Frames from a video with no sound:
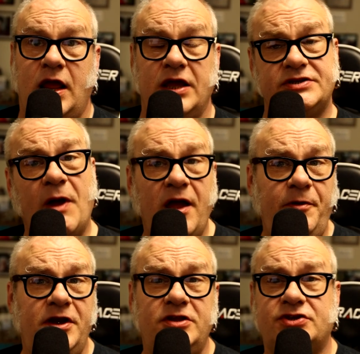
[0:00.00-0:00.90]
It's my
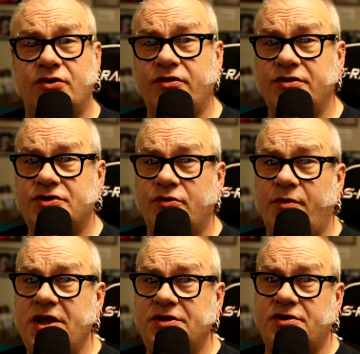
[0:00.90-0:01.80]
opinion circular
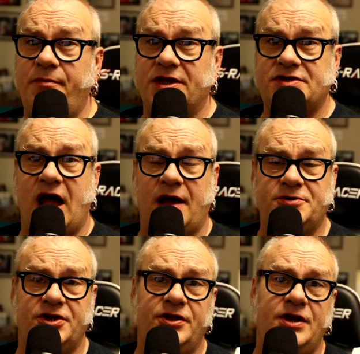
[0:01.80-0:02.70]
jewelry is your best
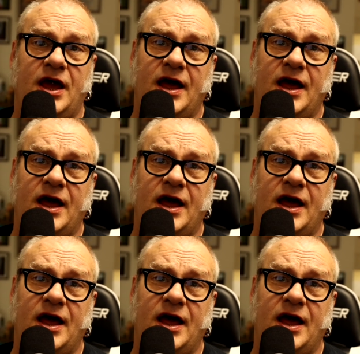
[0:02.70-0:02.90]
option.